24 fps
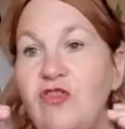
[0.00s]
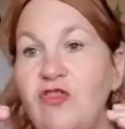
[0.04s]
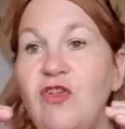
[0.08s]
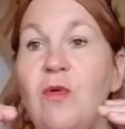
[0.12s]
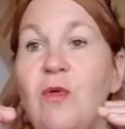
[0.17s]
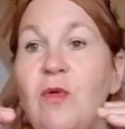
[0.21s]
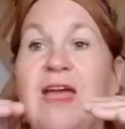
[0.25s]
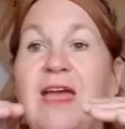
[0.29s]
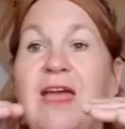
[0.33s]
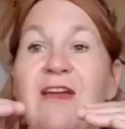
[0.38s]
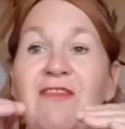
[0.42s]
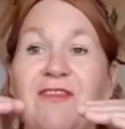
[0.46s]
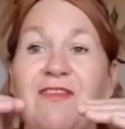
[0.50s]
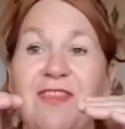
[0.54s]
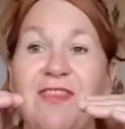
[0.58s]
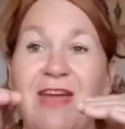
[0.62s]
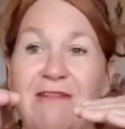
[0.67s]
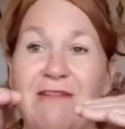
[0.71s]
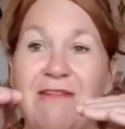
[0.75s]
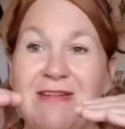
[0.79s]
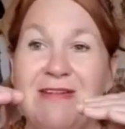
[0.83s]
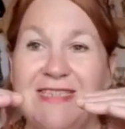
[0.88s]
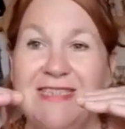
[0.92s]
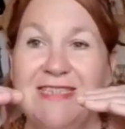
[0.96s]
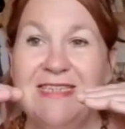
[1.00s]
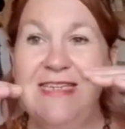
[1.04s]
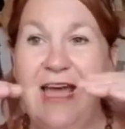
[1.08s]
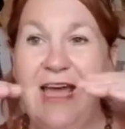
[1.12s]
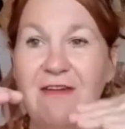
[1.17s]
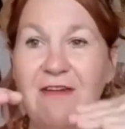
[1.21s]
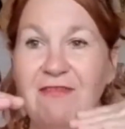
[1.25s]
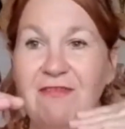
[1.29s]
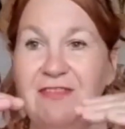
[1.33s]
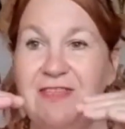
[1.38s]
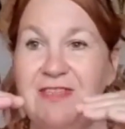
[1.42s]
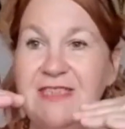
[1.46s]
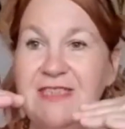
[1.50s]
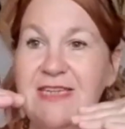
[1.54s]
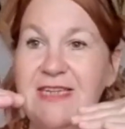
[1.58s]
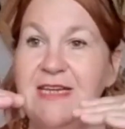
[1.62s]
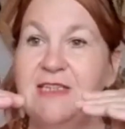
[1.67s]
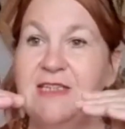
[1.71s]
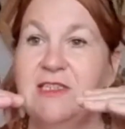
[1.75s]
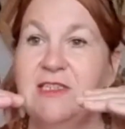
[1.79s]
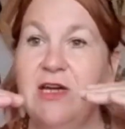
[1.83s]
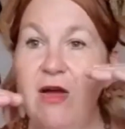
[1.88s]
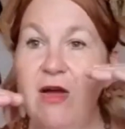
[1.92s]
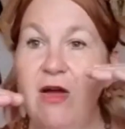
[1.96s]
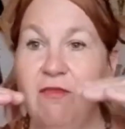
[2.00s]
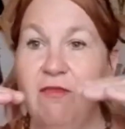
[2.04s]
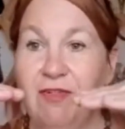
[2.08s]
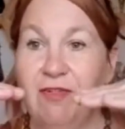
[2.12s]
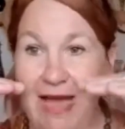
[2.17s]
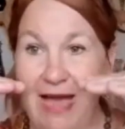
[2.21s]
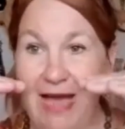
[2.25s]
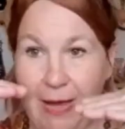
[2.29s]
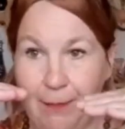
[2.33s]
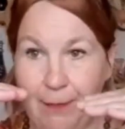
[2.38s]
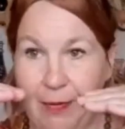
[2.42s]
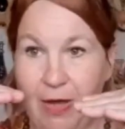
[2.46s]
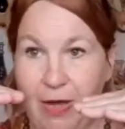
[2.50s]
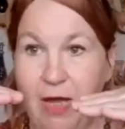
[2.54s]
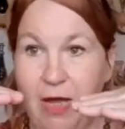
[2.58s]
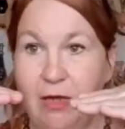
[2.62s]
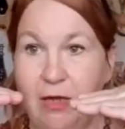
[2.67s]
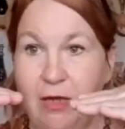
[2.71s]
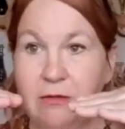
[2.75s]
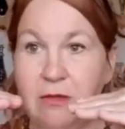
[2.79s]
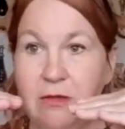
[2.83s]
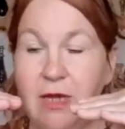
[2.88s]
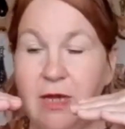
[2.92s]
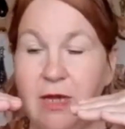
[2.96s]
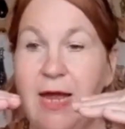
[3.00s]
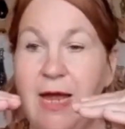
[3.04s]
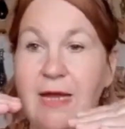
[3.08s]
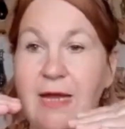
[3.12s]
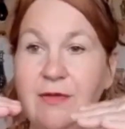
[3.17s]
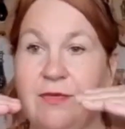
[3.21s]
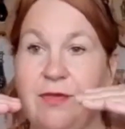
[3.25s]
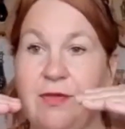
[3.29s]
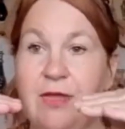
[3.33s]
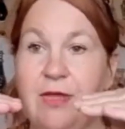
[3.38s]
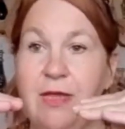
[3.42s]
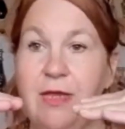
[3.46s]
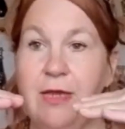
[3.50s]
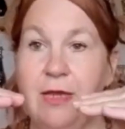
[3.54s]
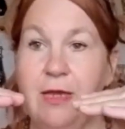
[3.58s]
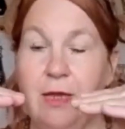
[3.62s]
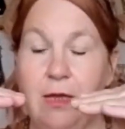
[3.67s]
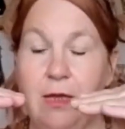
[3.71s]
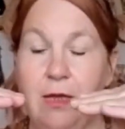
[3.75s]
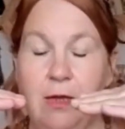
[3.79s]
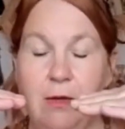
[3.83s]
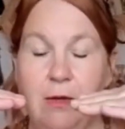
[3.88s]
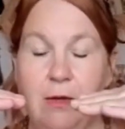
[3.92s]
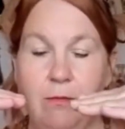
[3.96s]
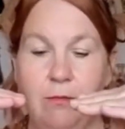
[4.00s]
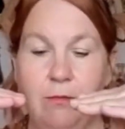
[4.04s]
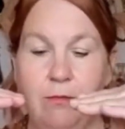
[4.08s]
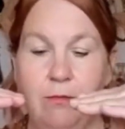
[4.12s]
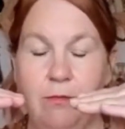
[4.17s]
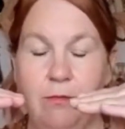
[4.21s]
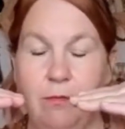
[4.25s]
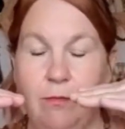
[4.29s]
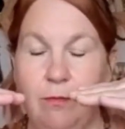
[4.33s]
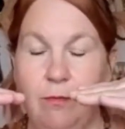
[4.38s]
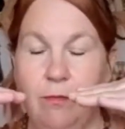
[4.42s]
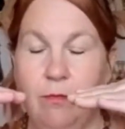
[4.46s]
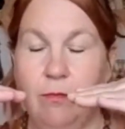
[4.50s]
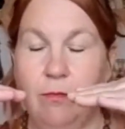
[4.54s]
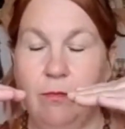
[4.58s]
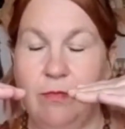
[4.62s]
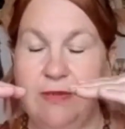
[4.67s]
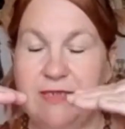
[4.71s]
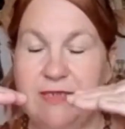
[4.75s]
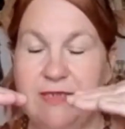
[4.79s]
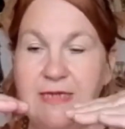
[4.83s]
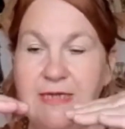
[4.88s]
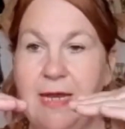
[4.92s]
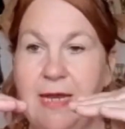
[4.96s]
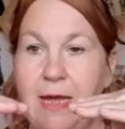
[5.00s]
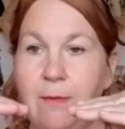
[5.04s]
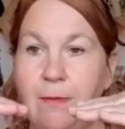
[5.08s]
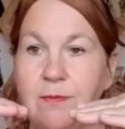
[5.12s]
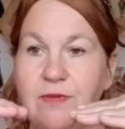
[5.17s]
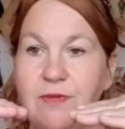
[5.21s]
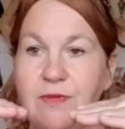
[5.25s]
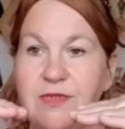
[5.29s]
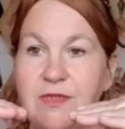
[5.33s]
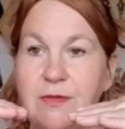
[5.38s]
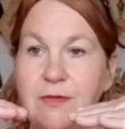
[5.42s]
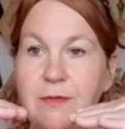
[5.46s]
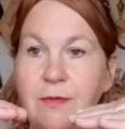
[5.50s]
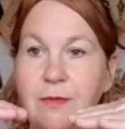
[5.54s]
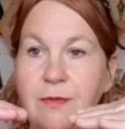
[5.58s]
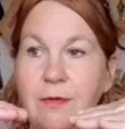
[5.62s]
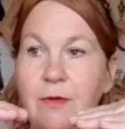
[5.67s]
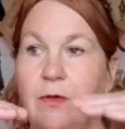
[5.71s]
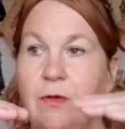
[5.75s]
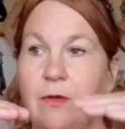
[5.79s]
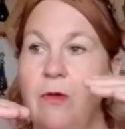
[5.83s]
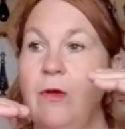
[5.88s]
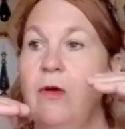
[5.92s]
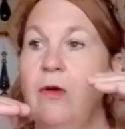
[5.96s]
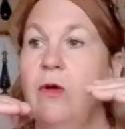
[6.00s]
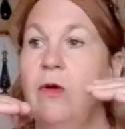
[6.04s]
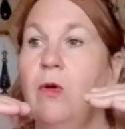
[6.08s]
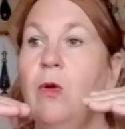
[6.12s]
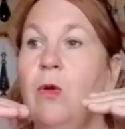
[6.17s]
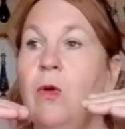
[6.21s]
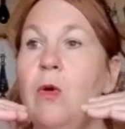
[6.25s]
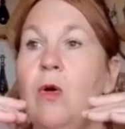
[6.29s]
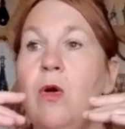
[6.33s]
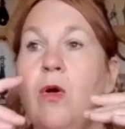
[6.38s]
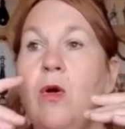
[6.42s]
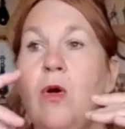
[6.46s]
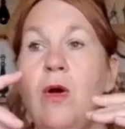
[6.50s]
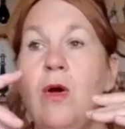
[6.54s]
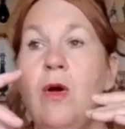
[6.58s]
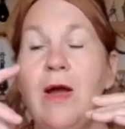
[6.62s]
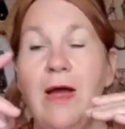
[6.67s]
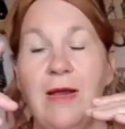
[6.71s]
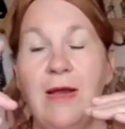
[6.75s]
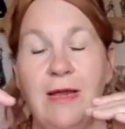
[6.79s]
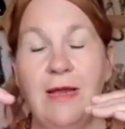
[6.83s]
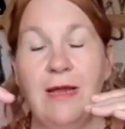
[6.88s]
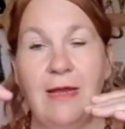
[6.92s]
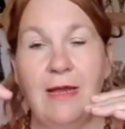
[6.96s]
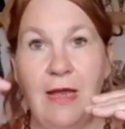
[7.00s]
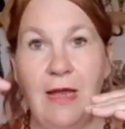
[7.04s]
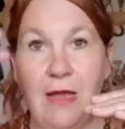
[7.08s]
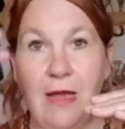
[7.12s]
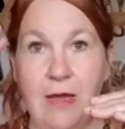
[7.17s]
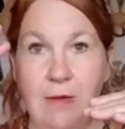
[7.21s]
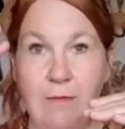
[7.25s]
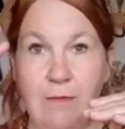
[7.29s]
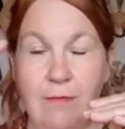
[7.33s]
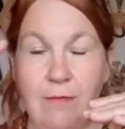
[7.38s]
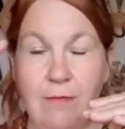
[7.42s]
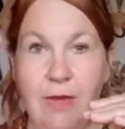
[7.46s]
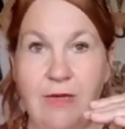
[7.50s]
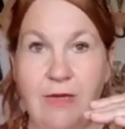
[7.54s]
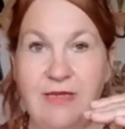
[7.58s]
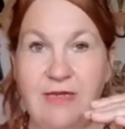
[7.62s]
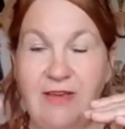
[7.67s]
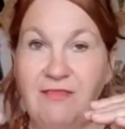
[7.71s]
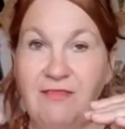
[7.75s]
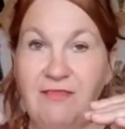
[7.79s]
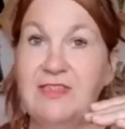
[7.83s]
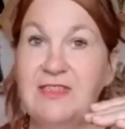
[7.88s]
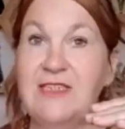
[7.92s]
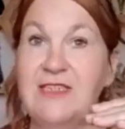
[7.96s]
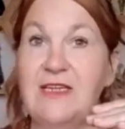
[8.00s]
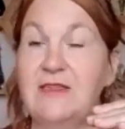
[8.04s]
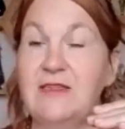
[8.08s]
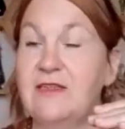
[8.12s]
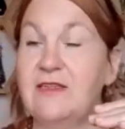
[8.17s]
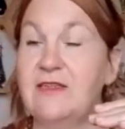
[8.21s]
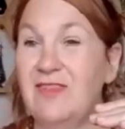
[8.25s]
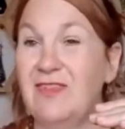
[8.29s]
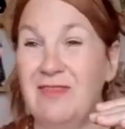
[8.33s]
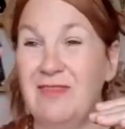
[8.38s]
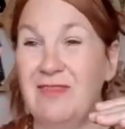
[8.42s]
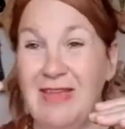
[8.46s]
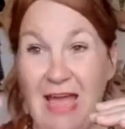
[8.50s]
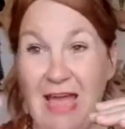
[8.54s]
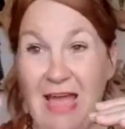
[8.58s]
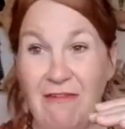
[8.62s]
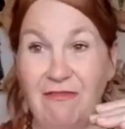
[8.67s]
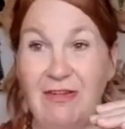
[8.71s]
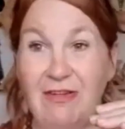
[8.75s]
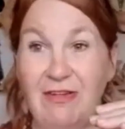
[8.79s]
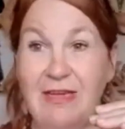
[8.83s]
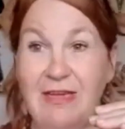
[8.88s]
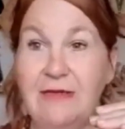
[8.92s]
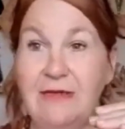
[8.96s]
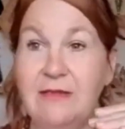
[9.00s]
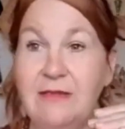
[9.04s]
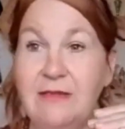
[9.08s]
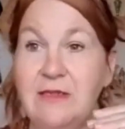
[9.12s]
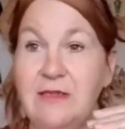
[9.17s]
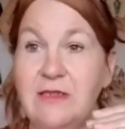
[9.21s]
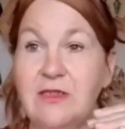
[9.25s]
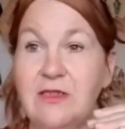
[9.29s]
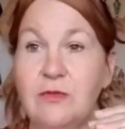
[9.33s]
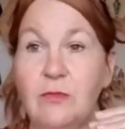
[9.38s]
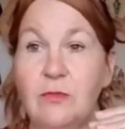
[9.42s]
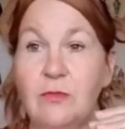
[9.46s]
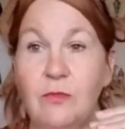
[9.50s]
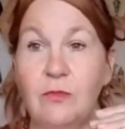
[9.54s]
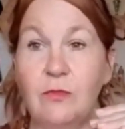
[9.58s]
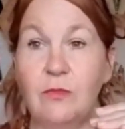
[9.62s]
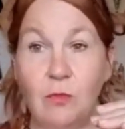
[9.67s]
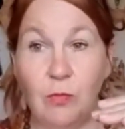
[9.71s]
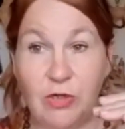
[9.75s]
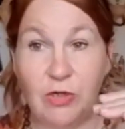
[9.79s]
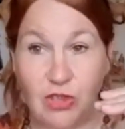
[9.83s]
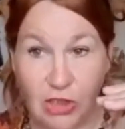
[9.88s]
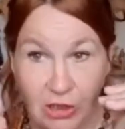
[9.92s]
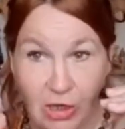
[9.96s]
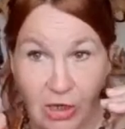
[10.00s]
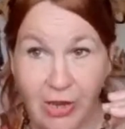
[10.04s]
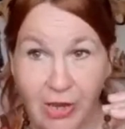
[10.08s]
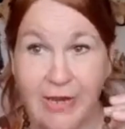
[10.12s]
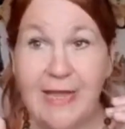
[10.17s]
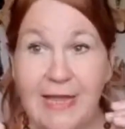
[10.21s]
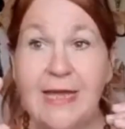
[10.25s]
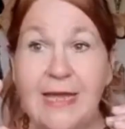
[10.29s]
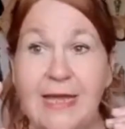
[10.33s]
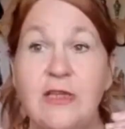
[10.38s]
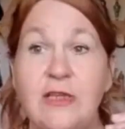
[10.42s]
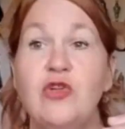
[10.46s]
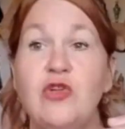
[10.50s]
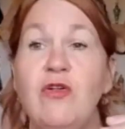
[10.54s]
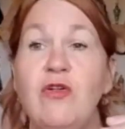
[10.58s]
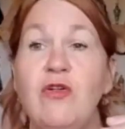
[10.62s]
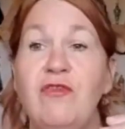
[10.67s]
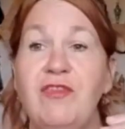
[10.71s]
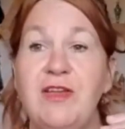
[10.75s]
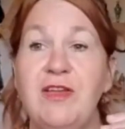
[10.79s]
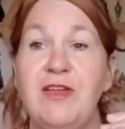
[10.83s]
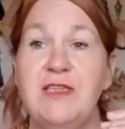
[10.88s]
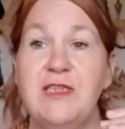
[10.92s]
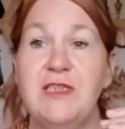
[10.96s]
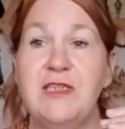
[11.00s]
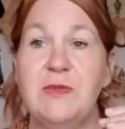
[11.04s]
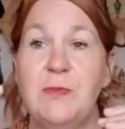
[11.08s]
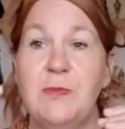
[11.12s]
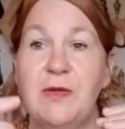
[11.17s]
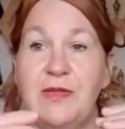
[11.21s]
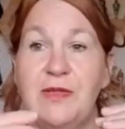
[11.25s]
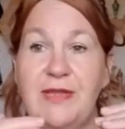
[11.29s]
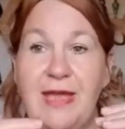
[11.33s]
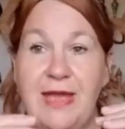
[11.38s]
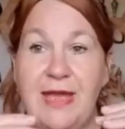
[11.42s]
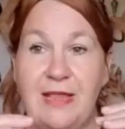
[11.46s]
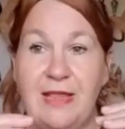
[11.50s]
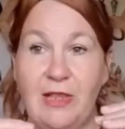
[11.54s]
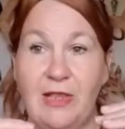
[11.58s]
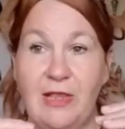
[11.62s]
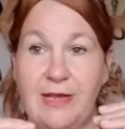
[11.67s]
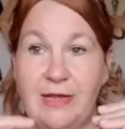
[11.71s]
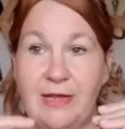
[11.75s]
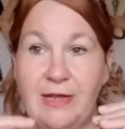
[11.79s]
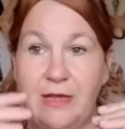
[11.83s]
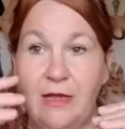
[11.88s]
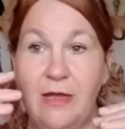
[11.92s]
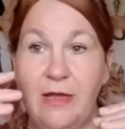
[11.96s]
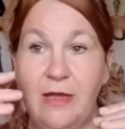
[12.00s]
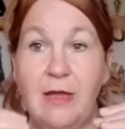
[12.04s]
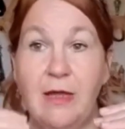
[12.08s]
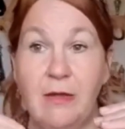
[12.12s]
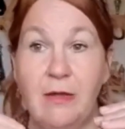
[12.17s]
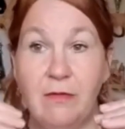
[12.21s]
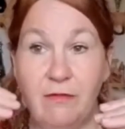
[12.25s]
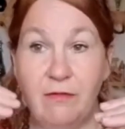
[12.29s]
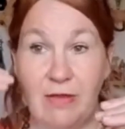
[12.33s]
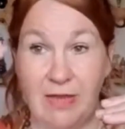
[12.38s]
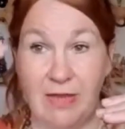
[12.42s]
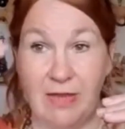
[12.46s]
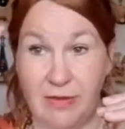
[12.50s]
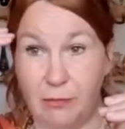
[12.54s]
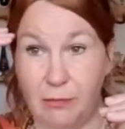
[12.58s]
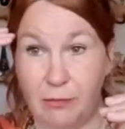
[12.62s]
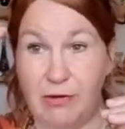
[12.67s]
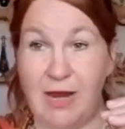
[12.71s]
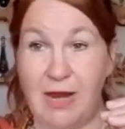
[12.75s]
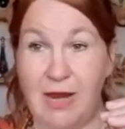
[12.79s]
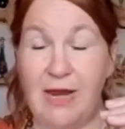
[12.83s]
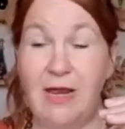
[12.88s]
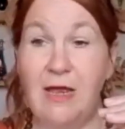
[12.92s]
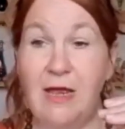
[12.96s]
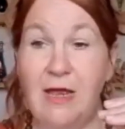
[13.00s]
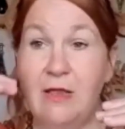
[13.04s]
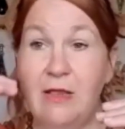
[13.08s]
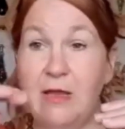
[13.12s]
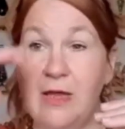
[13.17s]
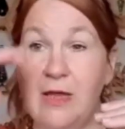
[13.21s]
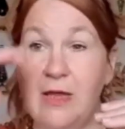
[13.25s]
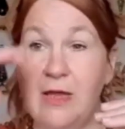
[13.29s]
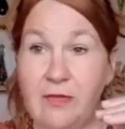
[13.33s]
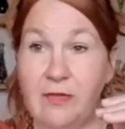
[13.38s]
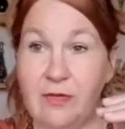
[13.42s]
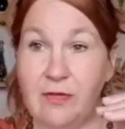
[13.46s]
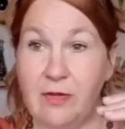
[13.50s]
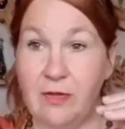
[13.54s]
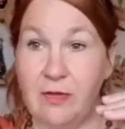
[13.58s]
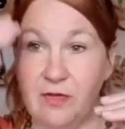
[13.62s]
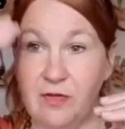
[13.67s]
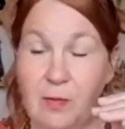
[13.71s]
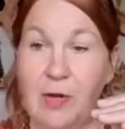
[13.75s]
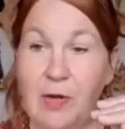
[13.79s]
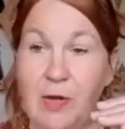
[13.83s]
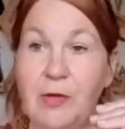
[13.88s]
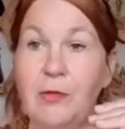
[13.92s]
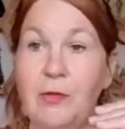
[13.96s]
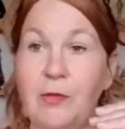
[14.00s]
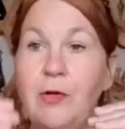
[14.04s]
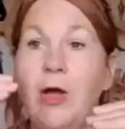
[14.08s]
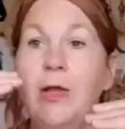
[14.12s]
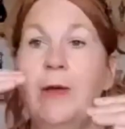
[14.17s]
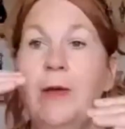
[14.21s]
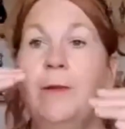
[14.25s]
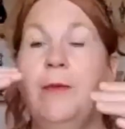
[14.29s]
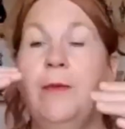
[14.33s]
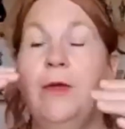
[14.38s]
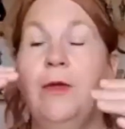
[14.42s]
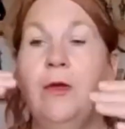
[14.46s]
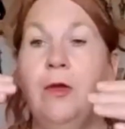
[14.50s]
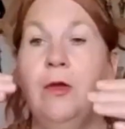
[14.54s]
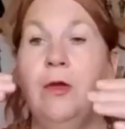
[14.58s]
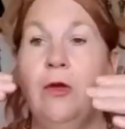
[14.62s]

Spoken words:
So if there is a deficit of GABA at the synapse, or a deficit of enkephalins, which are like endorphins, but they're like in the brain, like the spinal column,